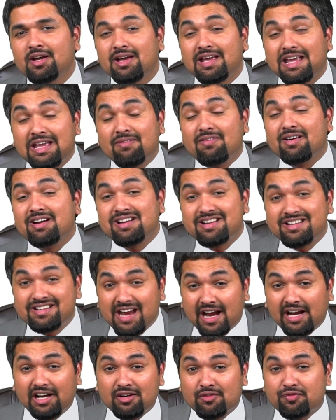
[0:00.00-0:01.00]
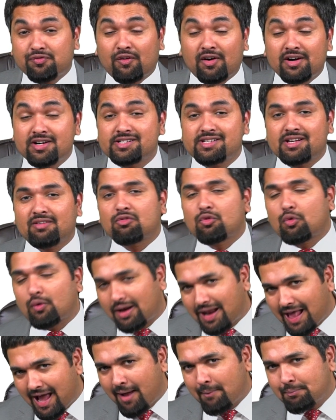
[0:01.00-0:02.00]
Even debt funds have
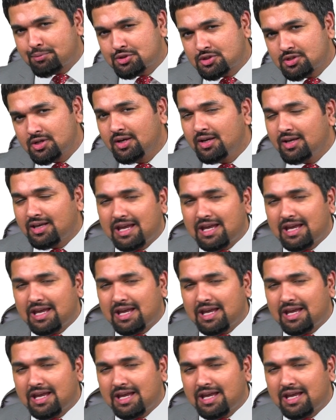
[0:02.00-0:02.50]
collapsed.